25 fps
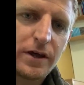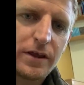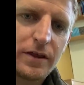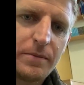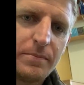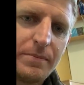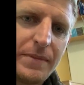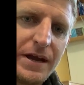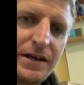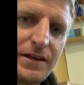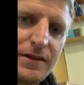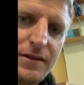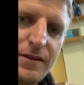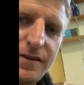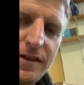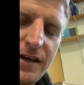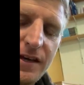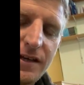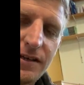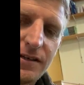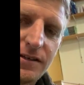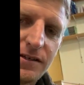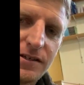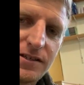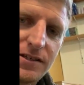of the main
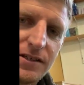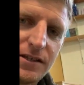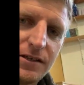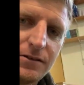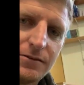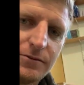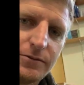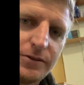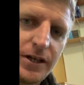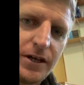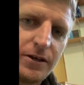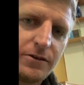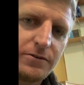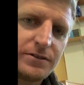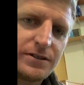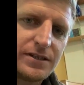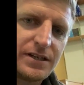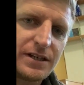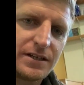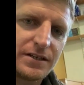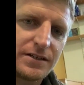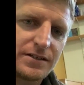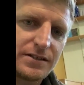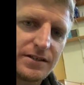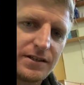things that you'll
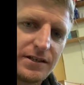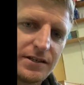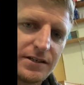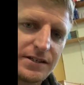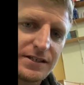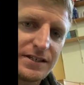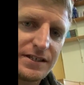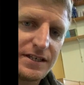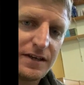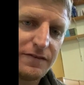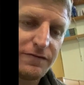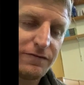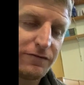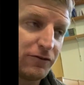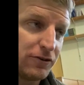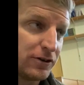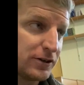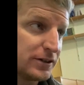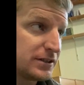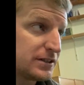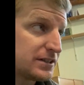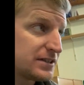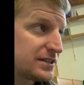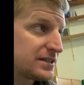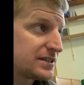notice that's
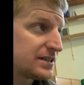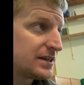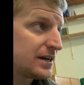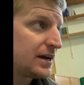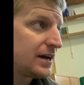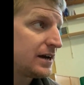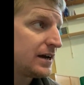different